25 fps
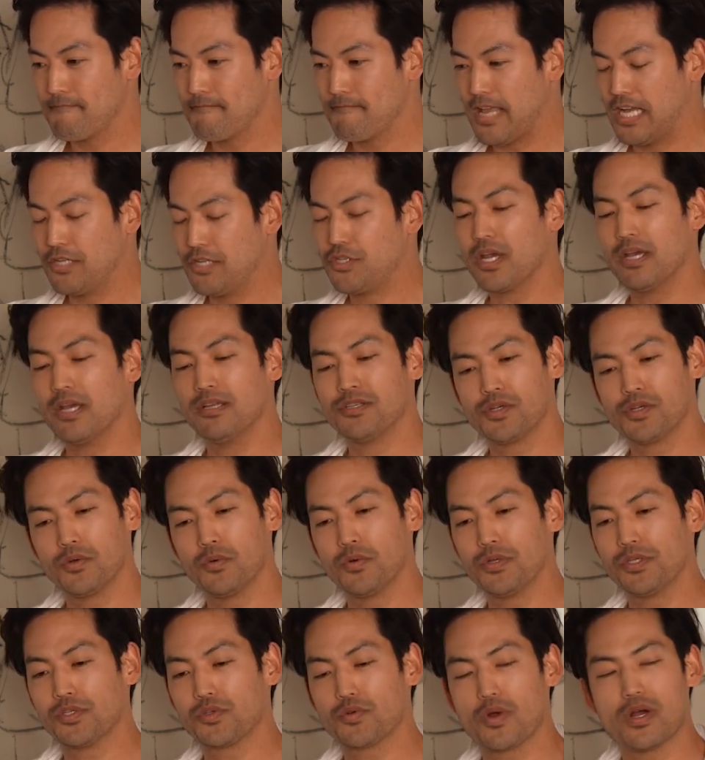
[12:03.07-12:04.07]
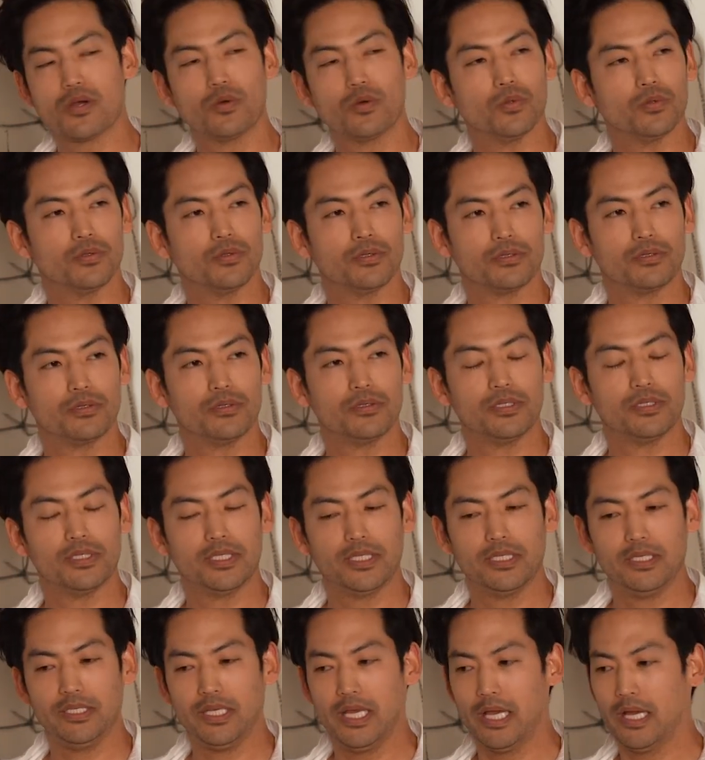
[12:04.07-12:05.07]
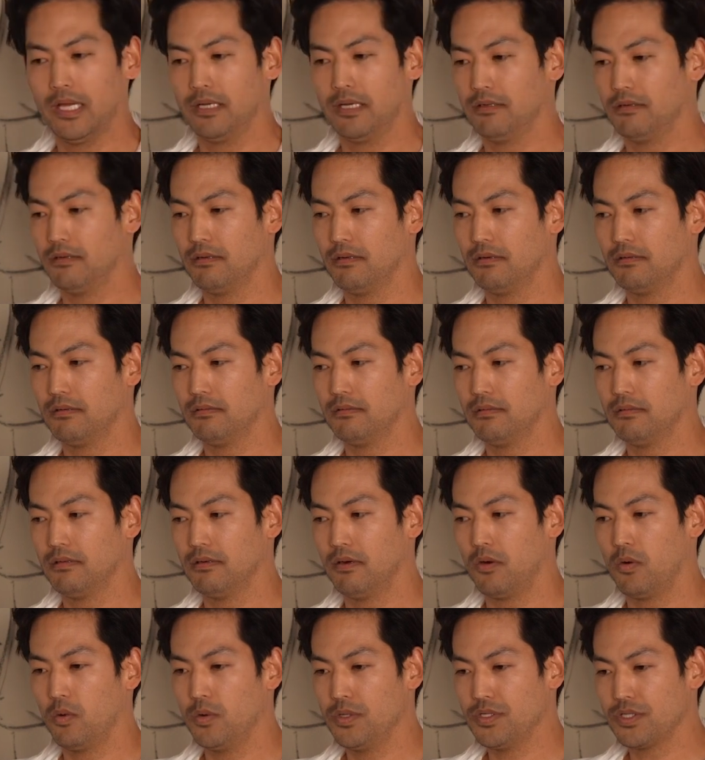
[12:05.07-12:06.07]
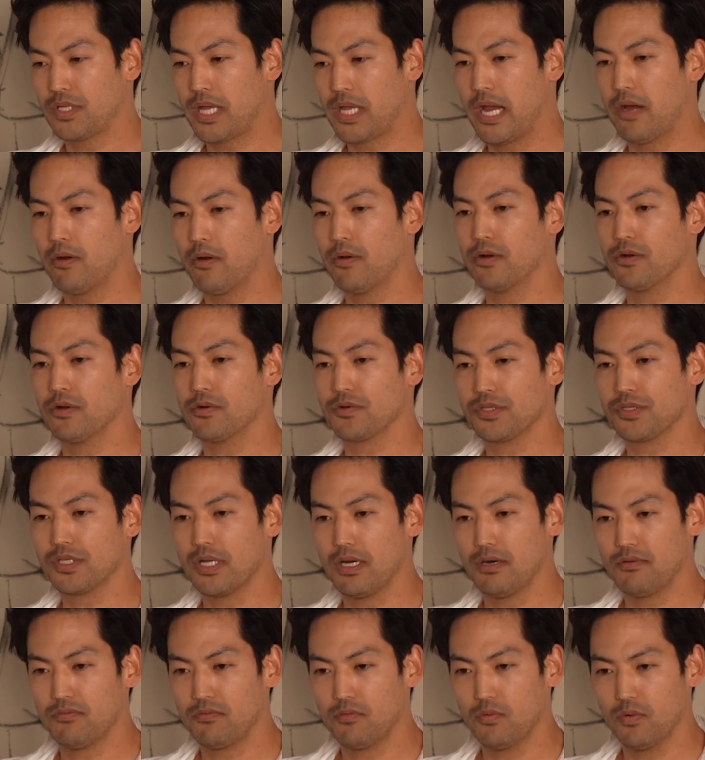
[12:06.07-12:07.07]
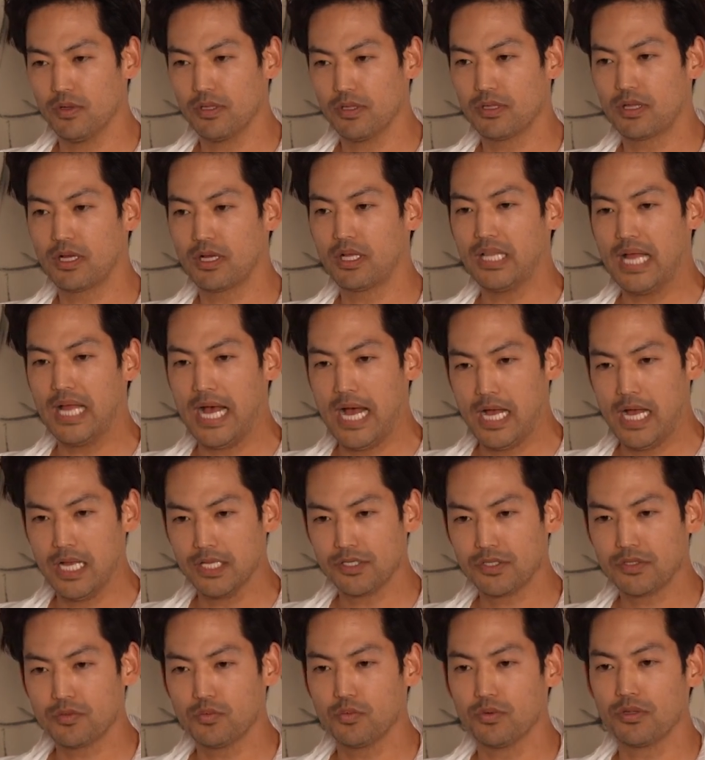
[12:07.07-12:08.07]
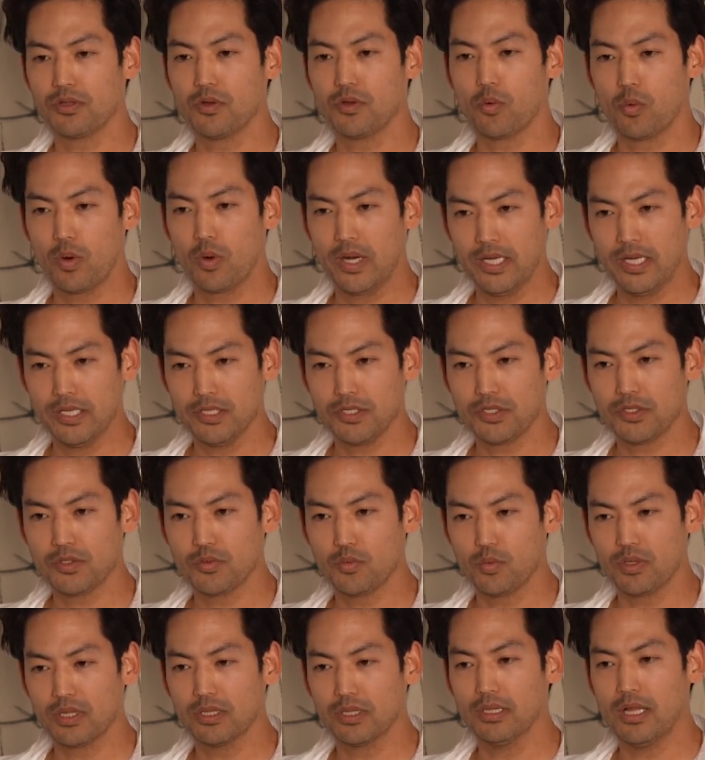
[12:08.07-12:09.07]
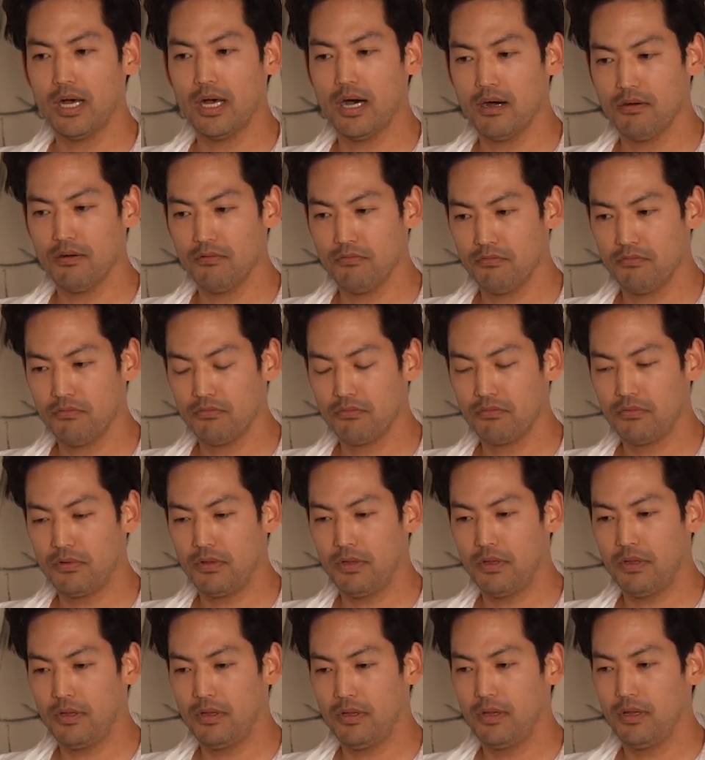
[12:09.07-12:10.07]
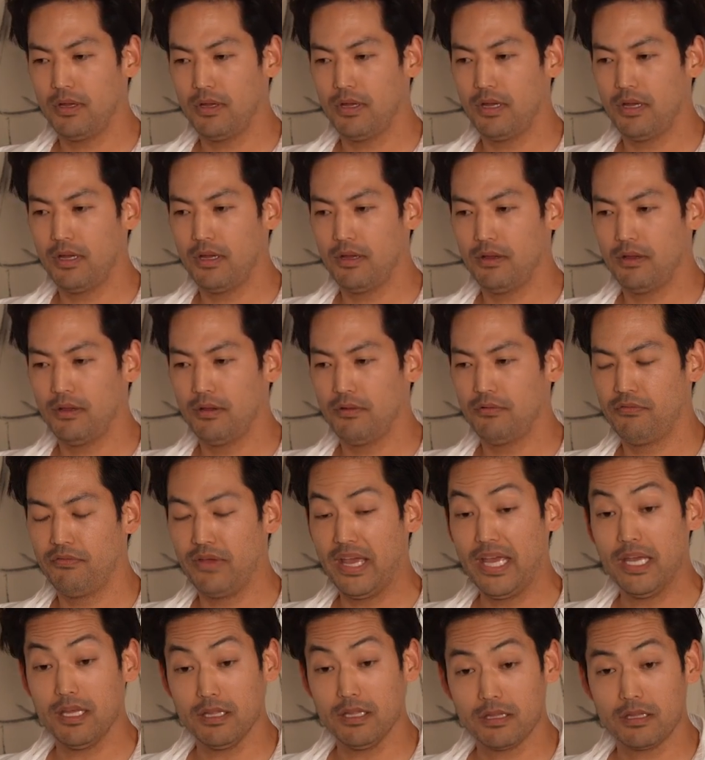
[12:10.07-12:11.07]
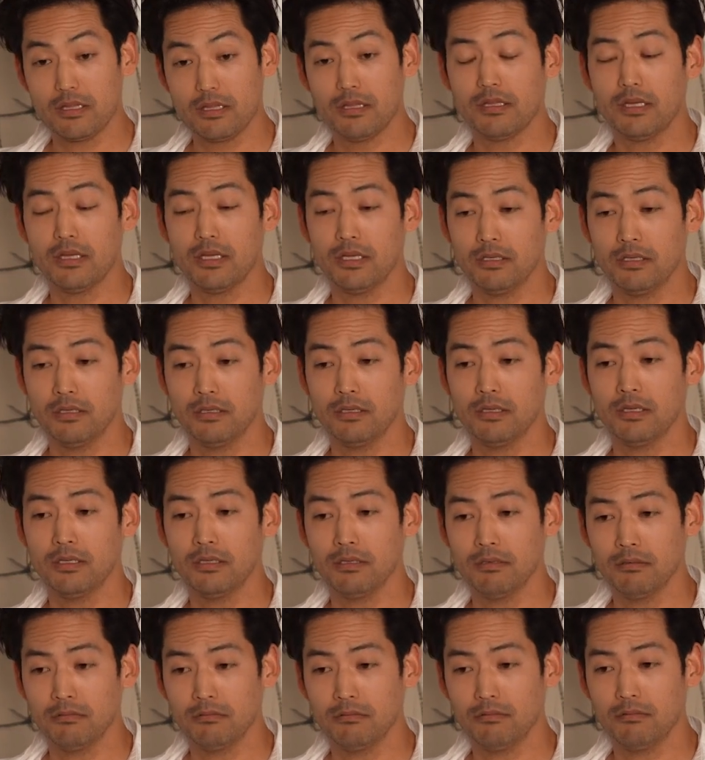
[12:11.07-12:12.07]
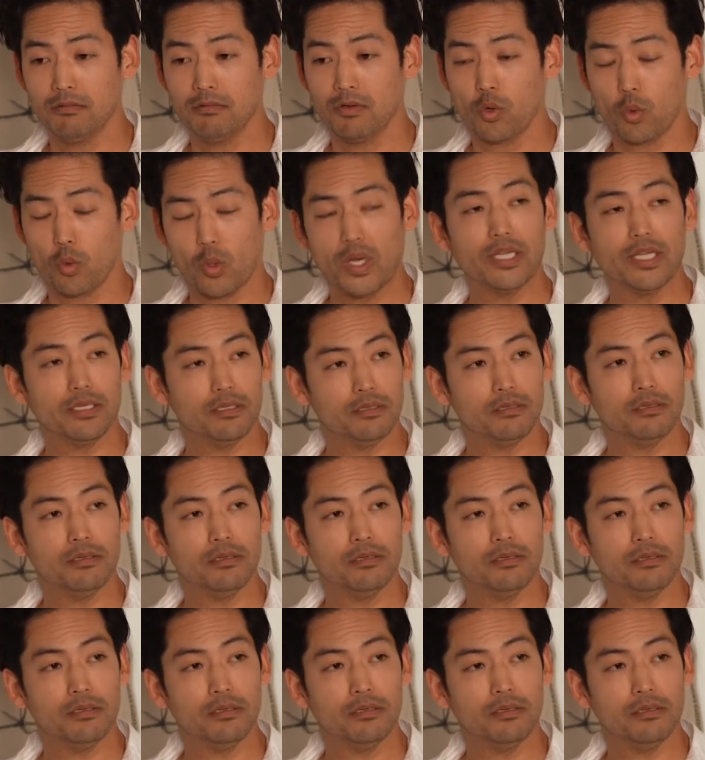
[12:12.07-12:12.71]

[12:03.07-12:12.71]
and she always struggled, yet always carried herself with class, with grace, with love, faith, and grit.